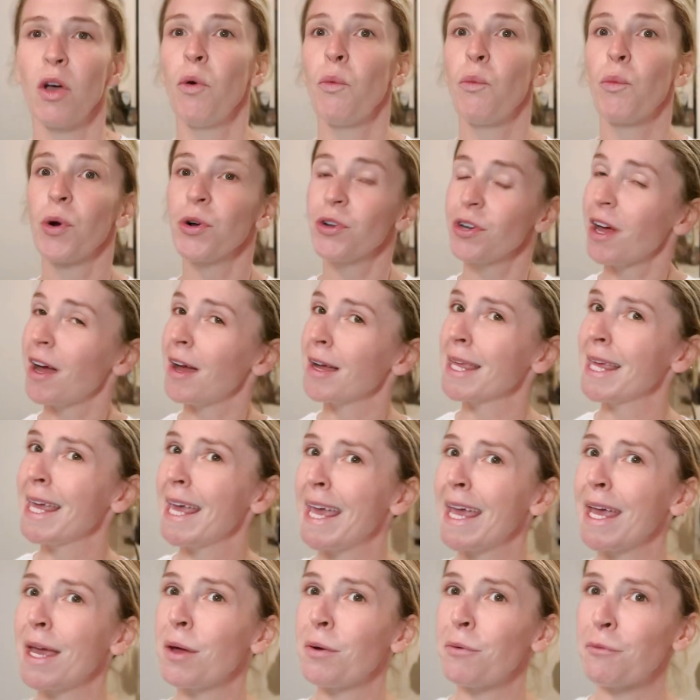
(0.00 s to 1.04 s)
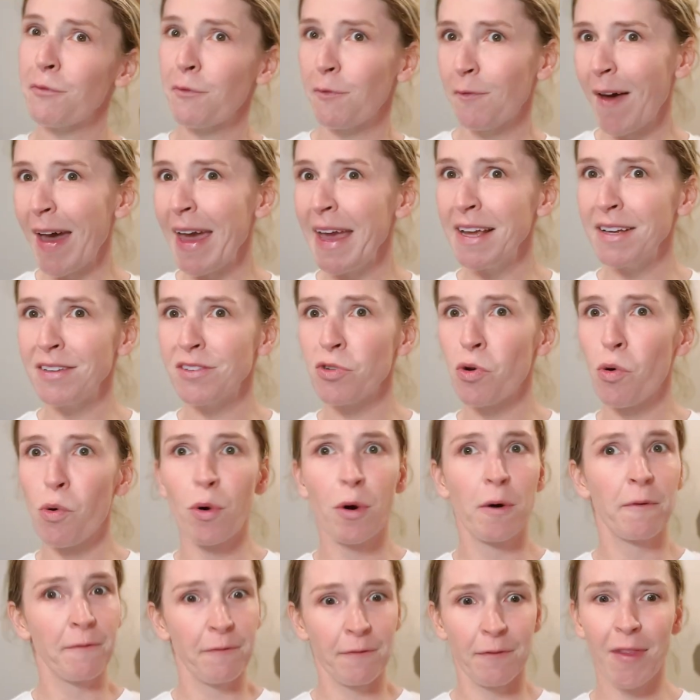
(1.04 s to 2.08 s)
We're talking fight
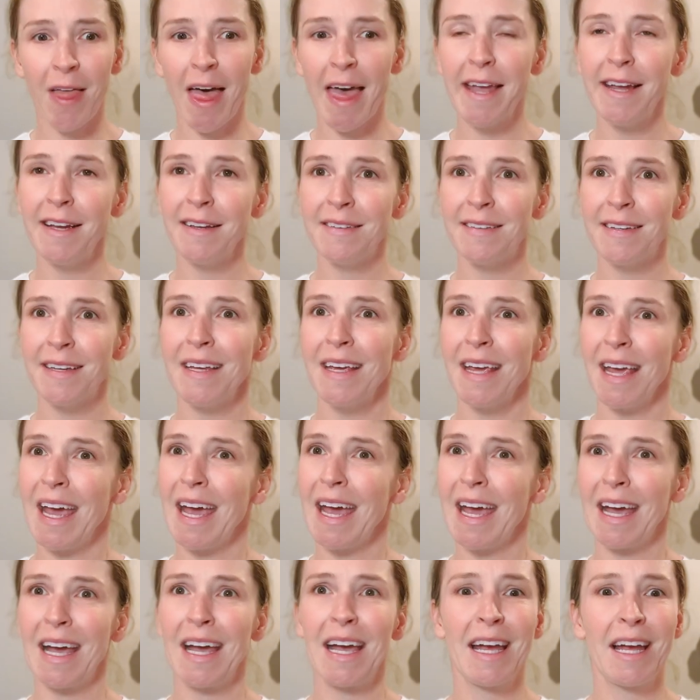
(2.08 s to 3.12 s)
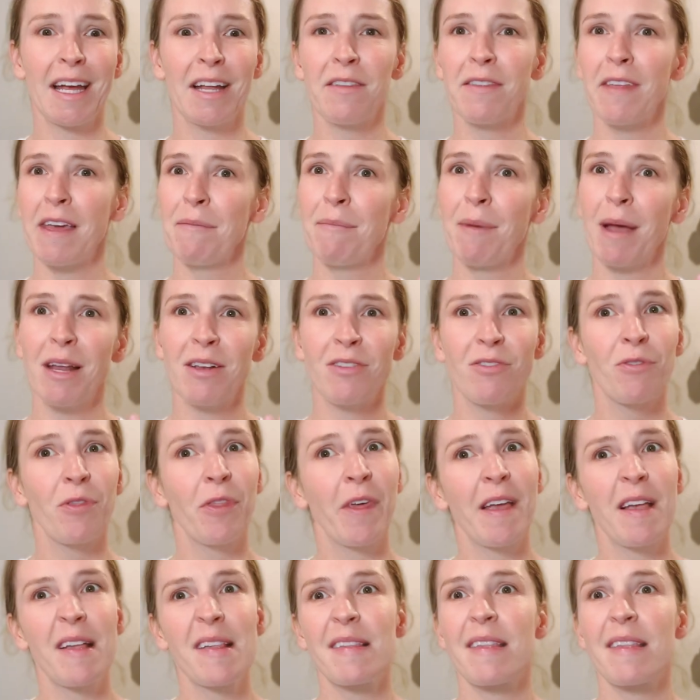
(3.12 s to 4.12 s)
or flight, and they might do things